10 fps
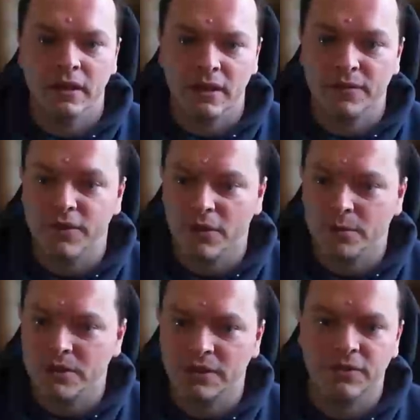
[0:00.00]
If you've
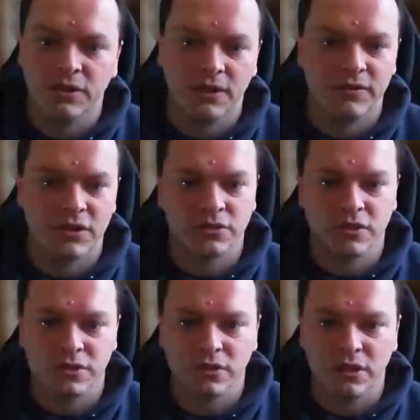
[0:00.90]
opted for Visual
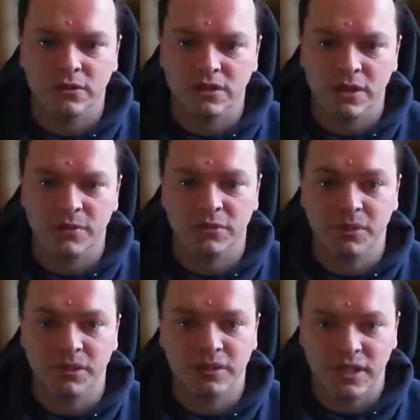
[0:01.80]
Studio
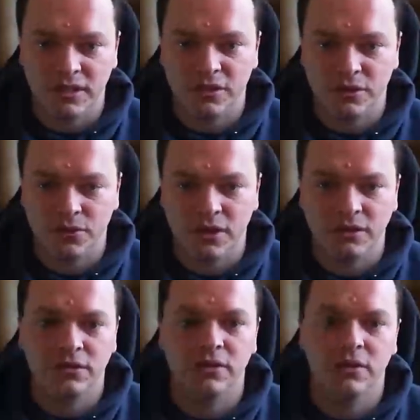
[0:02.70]
C++6
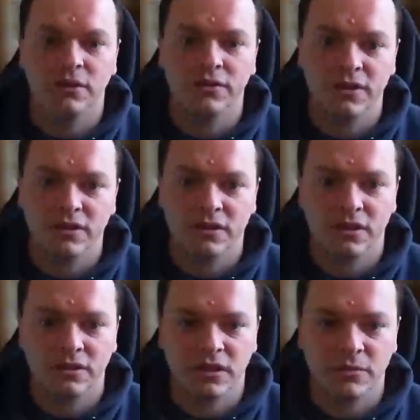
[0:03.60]
shortcuts on the first
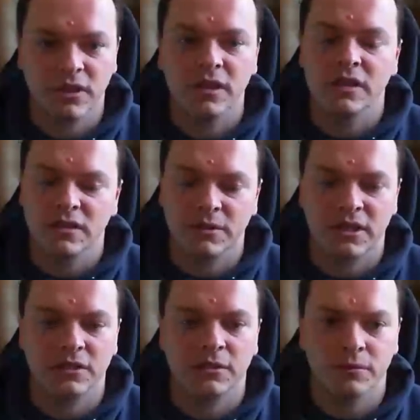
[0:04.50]
startup, some of
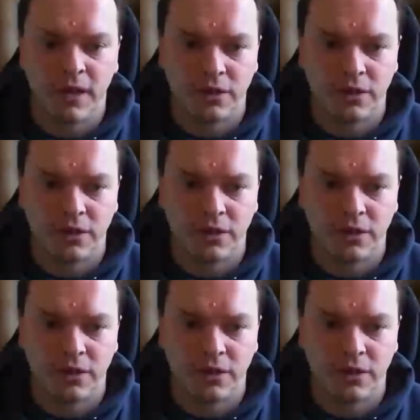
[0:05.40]
these may